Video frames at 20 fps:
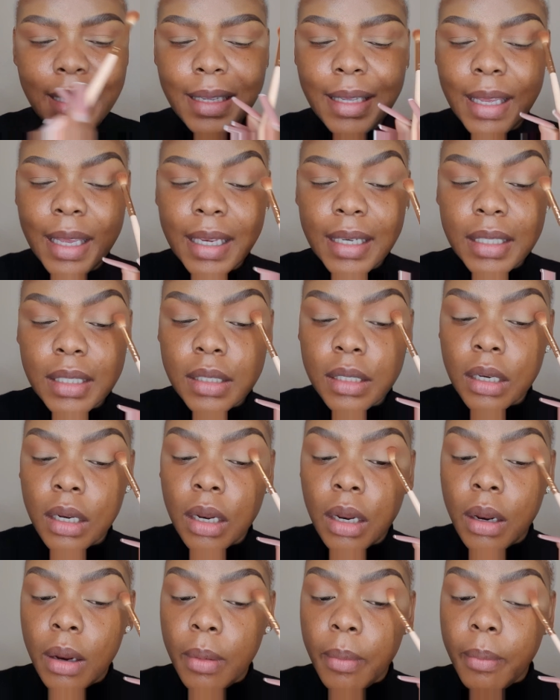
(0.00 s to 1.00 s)
get
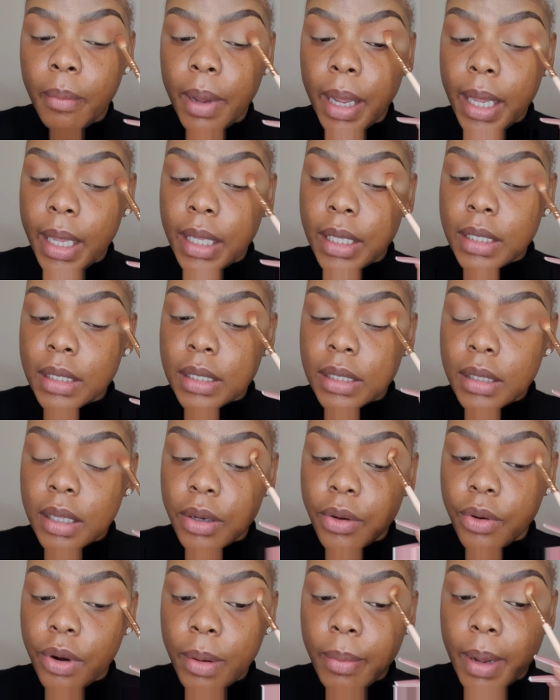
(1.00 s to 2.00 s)
my
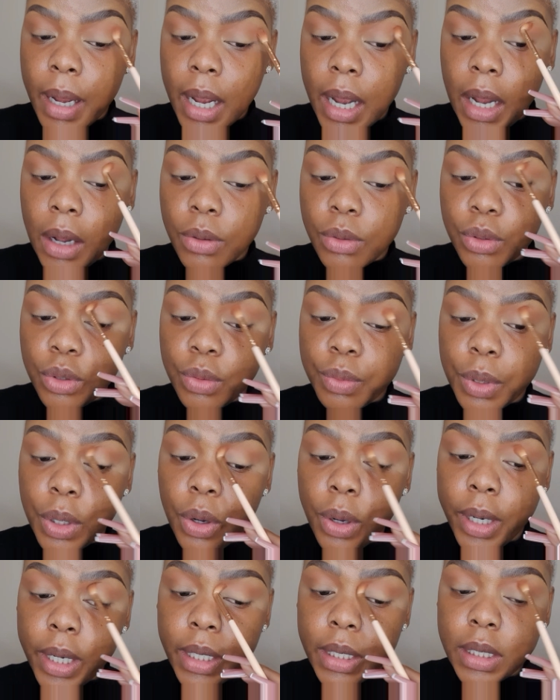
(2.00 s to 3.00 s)
Instagram account to be
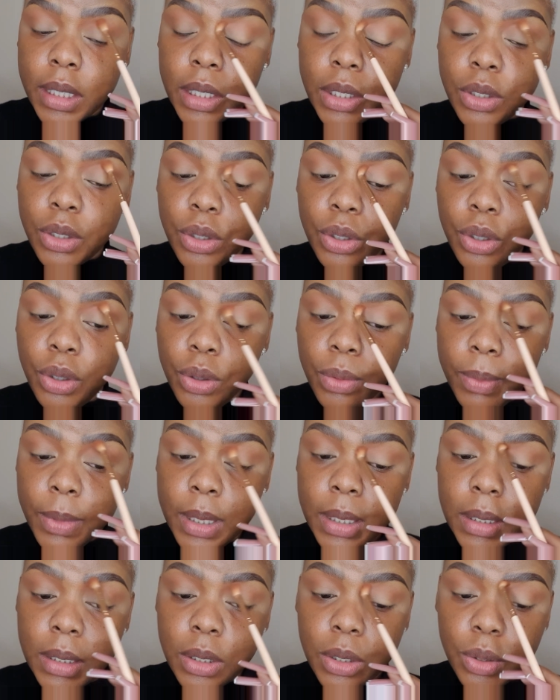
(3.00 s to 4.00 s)
connected to
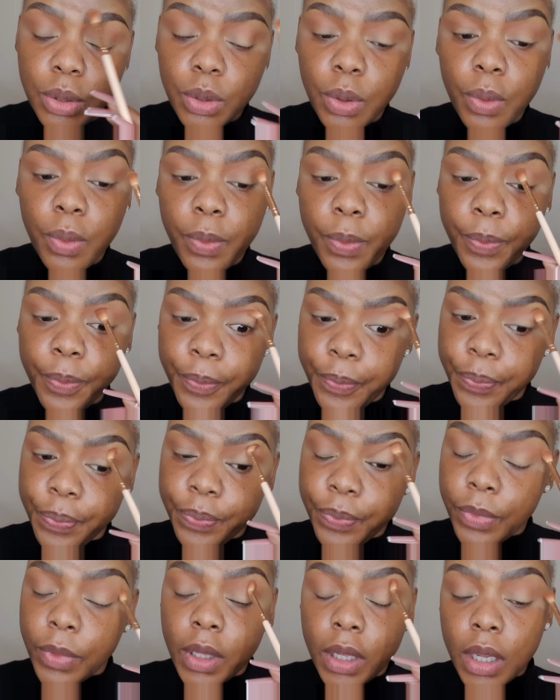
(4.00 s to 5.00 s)
humans, so
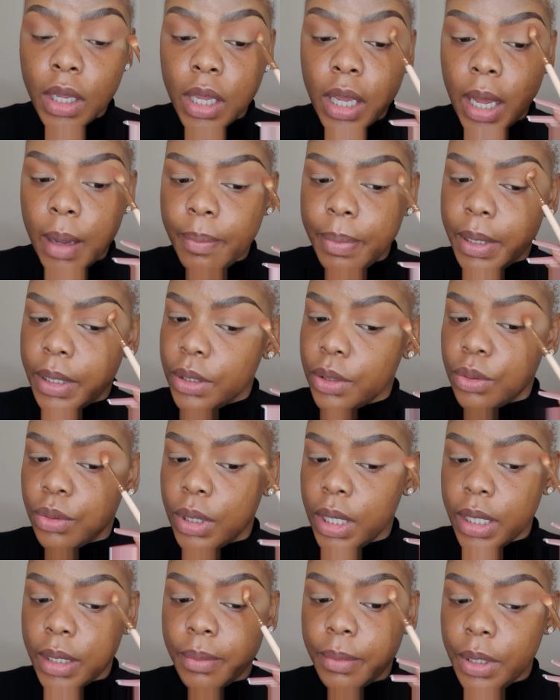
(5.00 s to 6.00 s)
yeah, please do
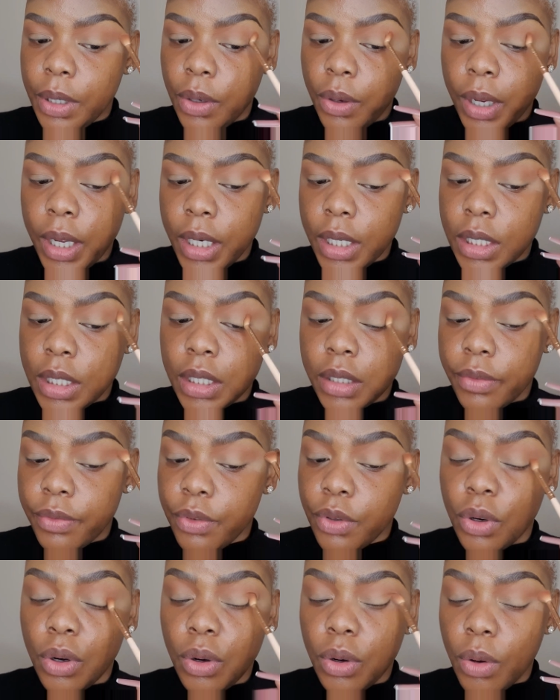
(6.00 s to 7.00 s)
let me know. And if
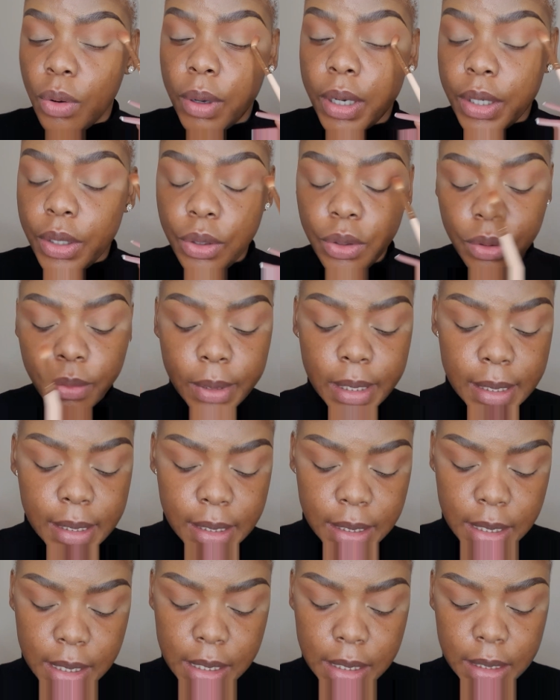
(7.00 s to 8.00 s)
you don't know what humans
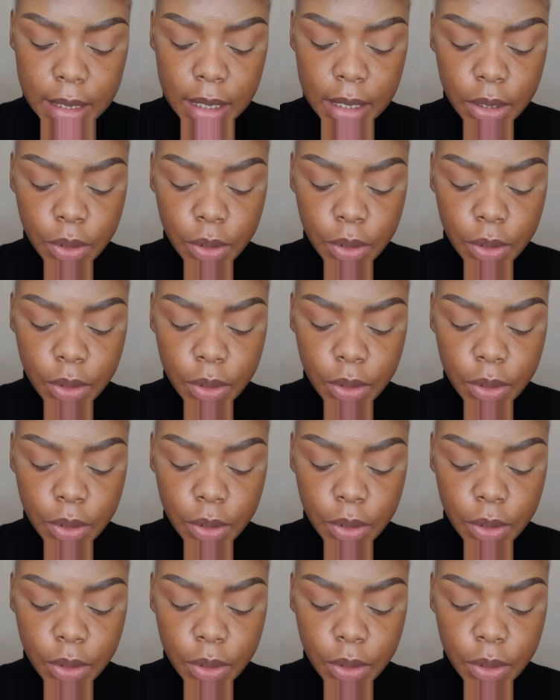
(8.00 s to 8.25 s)
is